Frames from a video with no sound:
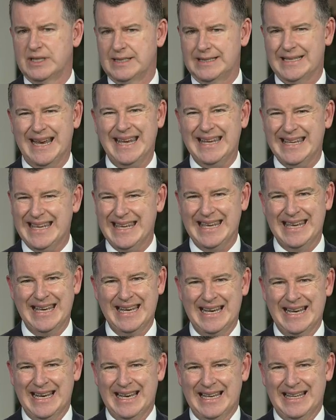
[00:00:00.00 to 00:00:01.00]
psyche.
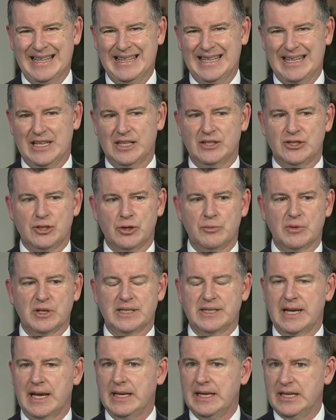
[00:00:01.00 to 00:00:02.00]
The consumer
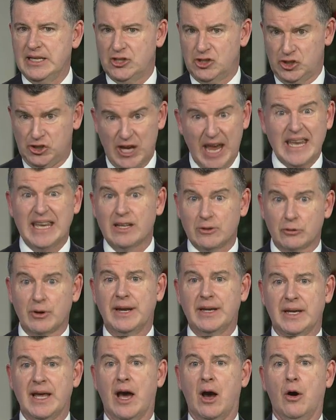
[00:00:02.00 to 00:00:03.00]
psyche is shaken
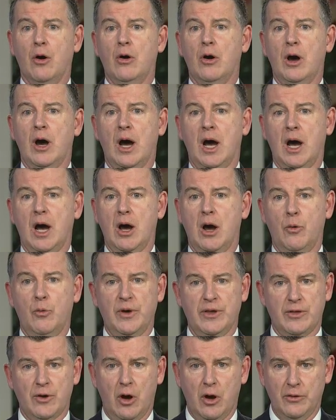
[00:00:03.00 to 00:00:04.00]
right now
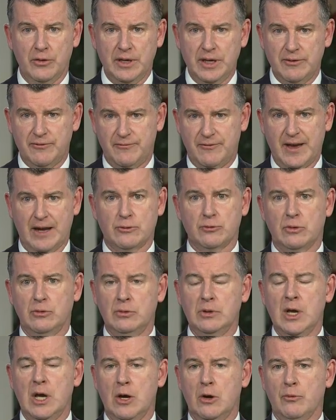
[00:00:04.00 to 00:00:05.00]
with all the
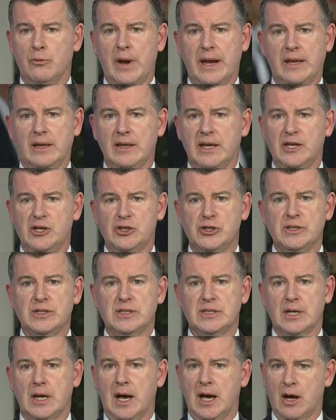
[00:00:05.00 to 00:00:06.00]
federal
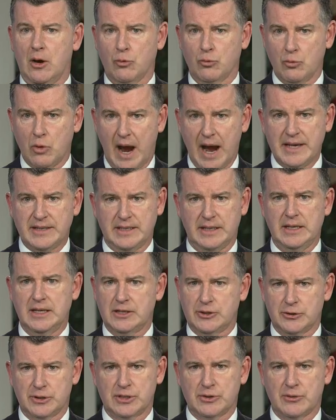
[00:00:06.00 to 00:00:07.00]
regulations, rising
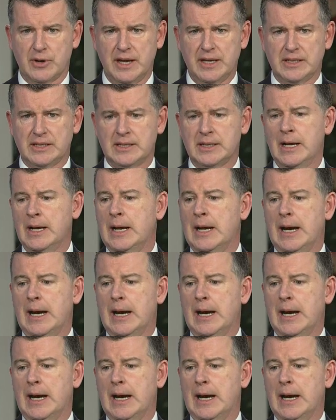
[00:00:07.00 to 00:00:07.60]
interest rates.